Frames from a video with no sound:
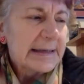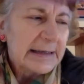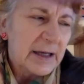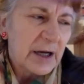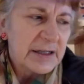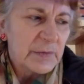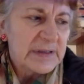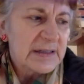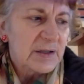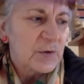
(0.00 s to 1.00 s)
And the idea
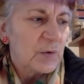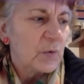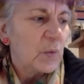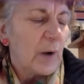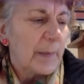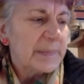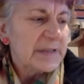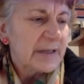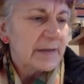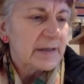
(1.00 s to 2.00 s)
was to
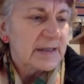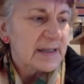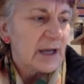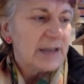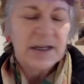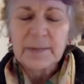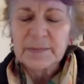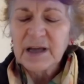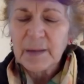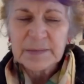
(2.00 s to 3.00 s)
the design team
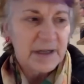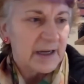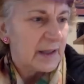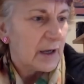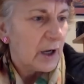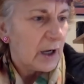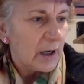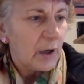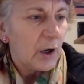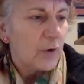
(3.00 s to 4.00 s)
to come together
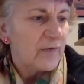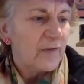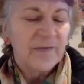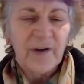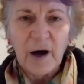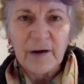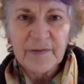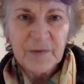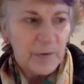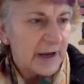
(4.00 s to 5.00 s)
over 5
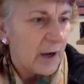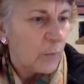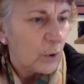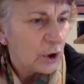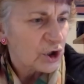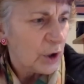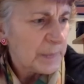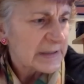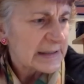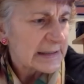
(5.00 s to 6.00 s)
3-hour
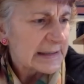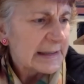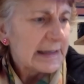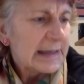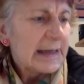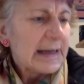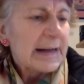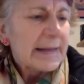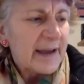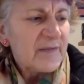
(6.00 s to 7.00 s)
workshops.
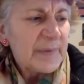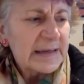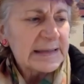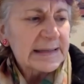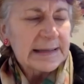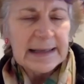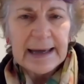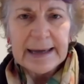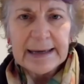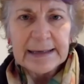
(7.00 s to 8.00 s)
They've been
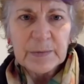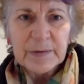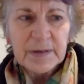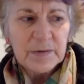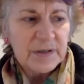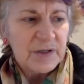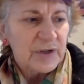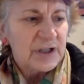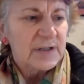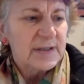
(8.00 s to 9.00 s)
delayed with the
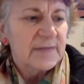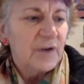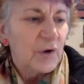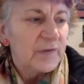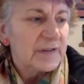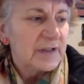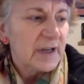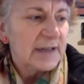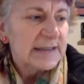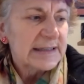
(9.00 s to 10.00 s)
restrictions of
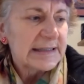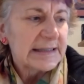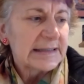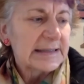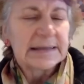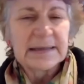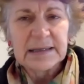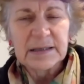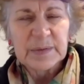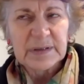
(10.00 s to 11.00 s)
COVID-19 and
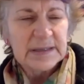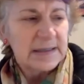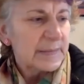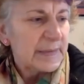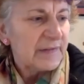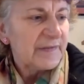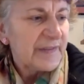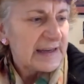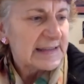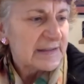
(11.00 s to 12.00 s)
the inability to meet
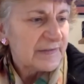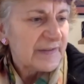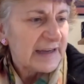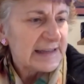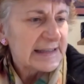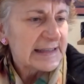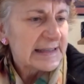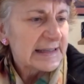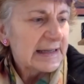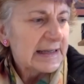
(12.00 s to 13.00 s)
face-to-face,